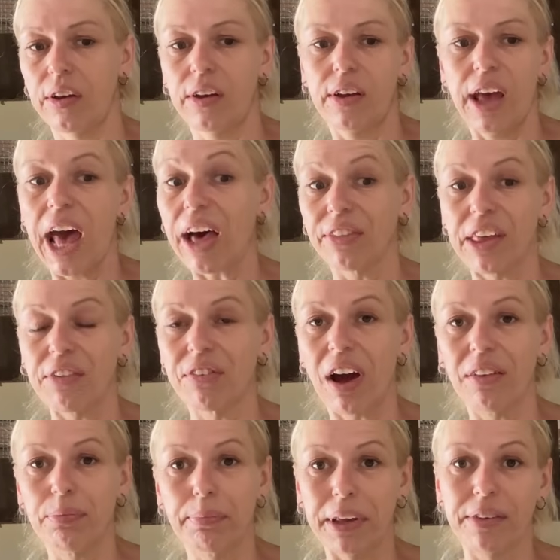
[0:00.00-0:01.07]
how they
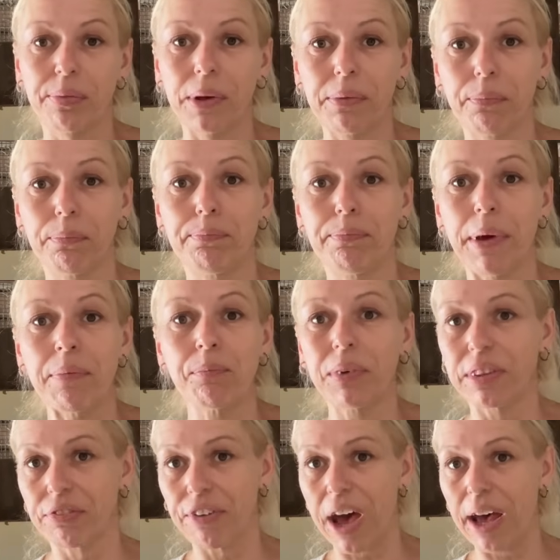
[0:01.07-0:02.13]
run, because we'd been with the
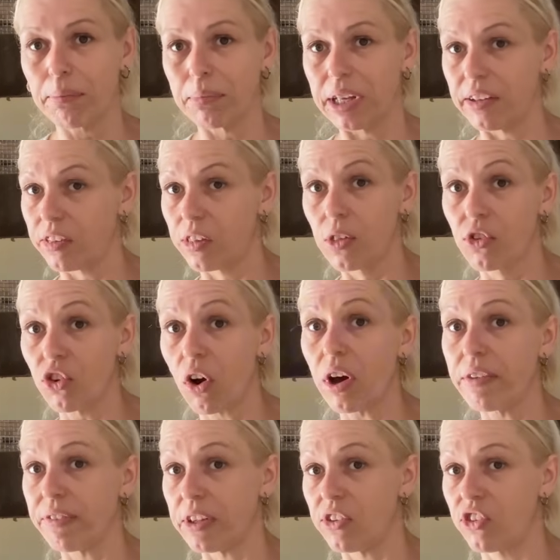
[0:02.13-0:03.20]
family to the
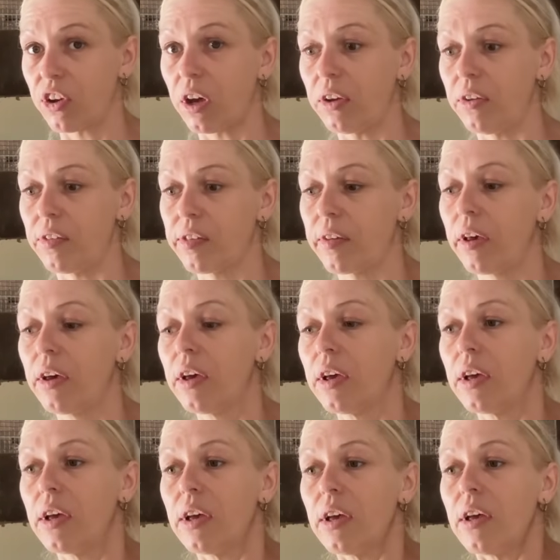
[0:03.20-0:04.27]
driving shows.
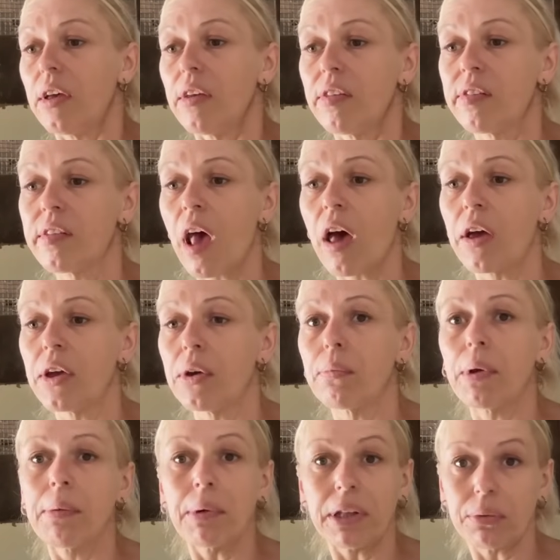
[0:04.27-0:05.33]
So we
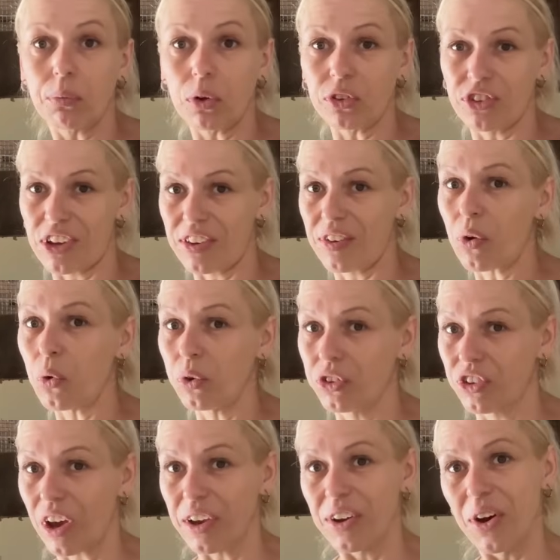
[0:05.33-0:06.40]
went and watched this horse
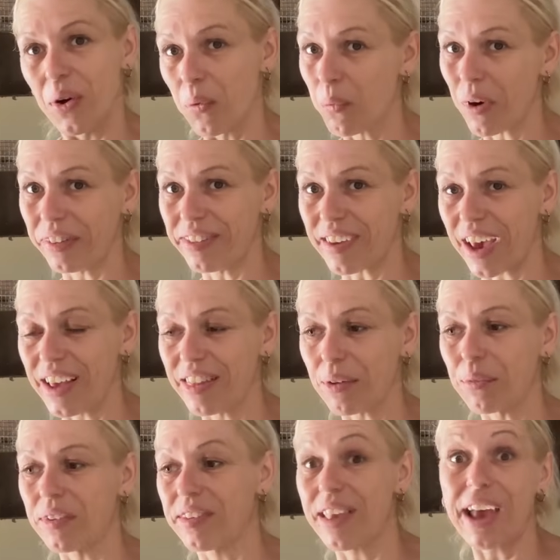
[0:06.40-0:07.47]
show one day that
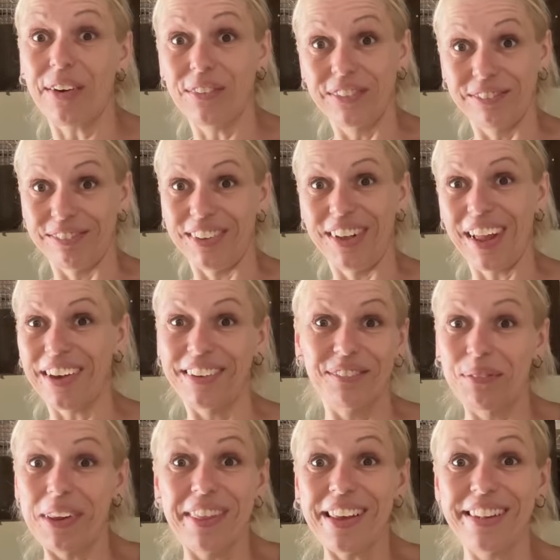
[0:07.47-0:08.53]
was now like
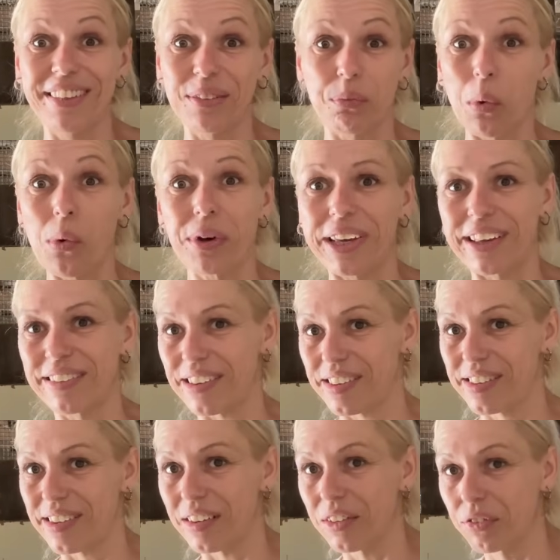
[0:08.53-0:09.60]
within walking
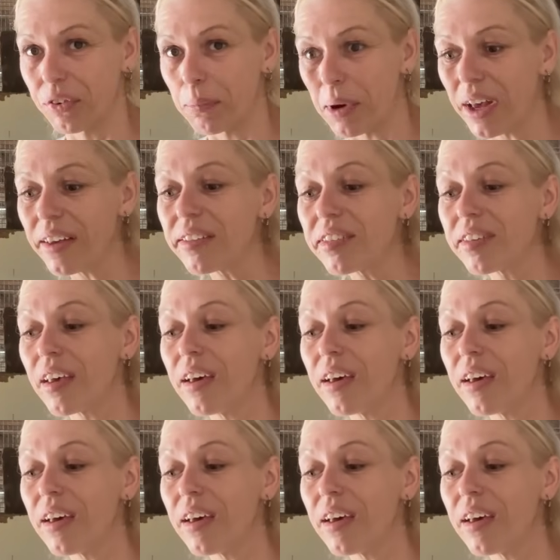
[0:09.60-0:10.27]
distance from us.